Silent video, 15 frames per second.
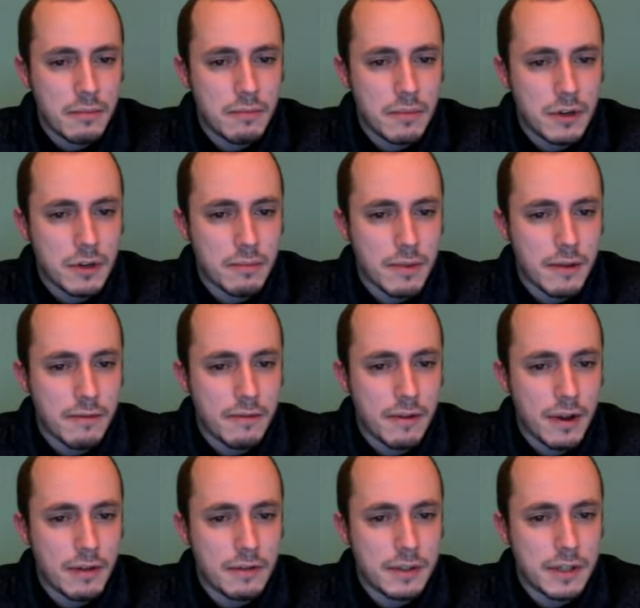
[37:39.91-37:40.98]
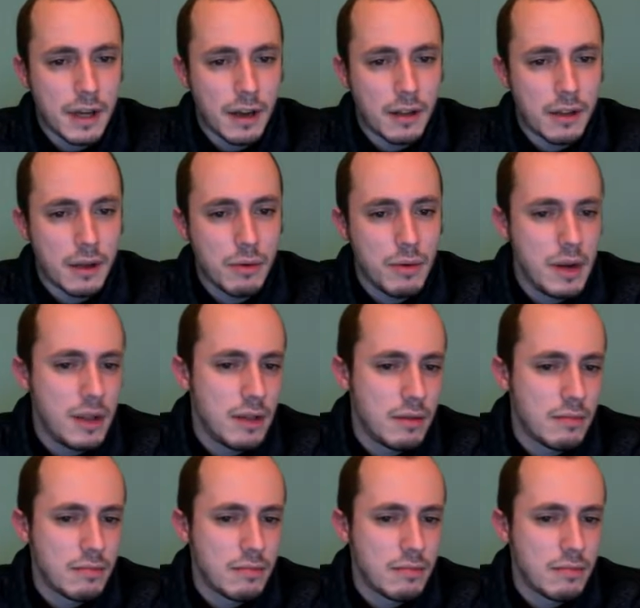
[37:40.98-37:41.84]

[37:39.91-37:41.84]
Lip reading: Bishop f5 attacking the queen.